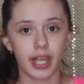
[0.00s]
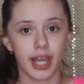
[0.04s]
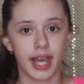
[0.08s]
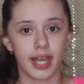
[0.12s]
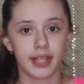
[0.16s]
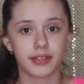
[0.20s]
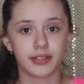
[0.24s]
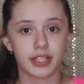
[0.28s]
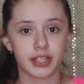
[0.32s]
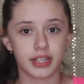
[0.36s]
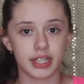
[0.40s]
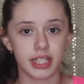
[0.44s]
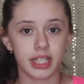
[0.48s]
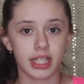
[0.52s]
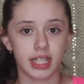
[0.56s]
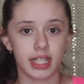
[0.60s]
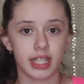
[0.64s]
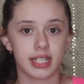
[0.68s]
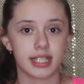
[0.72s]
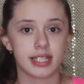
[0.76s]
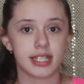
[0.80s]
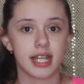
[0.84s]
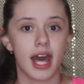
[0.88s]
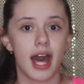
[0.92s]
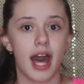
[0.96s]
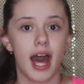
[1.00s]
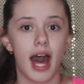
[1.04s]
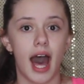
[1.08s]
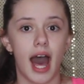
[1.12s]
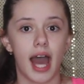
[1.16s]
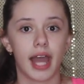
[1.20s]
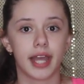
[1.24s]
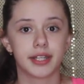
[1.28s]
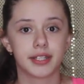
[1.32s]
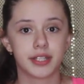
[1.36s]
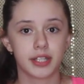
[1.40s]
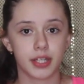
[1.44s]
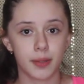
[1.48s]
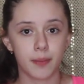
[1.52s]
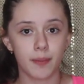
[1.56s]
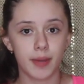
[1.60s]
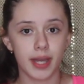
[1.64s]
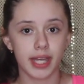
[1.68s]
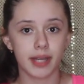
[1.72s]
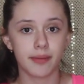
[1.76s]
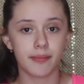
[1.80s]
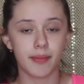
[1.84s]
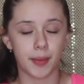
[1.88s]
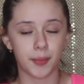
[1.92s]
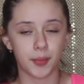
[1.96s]
And the thing is, I took
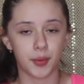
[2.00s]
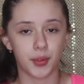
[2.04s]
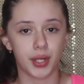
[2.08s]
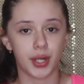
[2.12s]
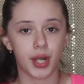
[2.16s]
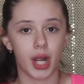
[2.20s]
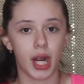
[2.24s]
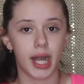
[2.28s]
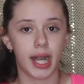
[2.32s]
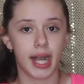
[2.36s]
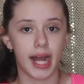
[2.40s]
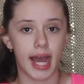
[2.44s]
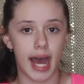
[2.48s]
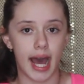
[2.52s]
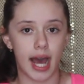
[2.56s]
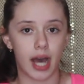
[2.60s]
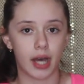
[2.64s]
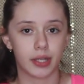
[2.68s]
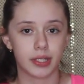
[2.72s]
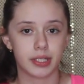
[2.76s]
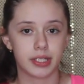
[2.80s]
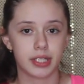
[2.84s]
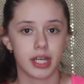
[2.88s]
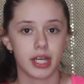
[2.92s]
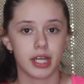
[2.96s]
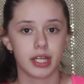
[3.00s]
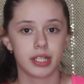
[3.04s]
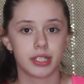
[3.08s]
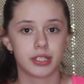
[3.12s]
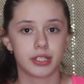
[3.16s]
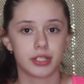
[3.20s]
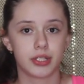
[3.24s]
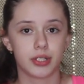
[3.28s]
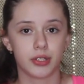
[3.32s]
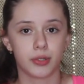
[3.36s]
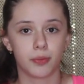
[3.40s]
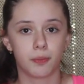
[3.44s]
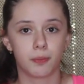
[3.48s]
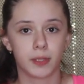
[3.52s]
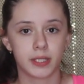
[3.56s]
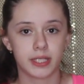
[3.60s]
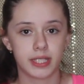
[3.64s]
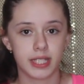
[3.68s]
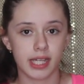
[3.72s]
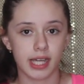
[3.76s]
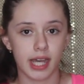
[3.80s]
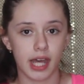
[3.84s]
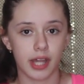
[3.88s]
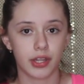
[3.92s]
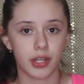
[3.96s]
my memory card out to put
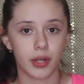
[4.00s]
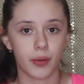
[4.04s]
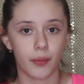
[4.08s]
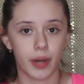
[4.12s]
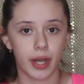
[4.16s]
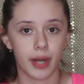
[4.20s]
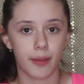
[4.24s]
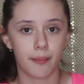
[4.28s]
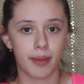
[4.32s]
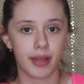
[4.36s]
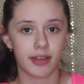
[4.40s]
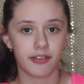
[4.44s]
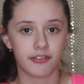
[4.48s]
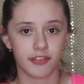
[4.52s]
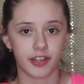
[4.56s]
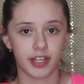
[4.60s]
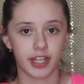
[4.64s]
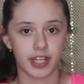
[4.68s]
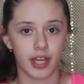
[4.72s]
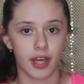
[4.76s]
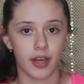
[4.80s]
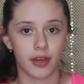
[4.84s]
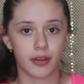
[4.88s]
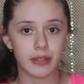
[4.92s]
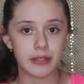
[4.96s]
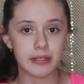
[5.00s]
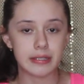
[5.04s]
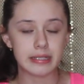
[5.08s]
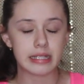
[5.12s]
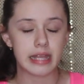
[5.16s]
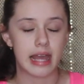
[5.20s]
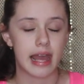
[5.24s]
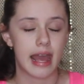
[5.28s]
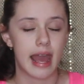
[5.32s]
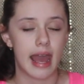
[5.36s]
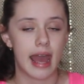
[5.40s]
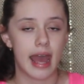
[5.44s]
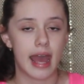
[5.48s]
together one of my videos,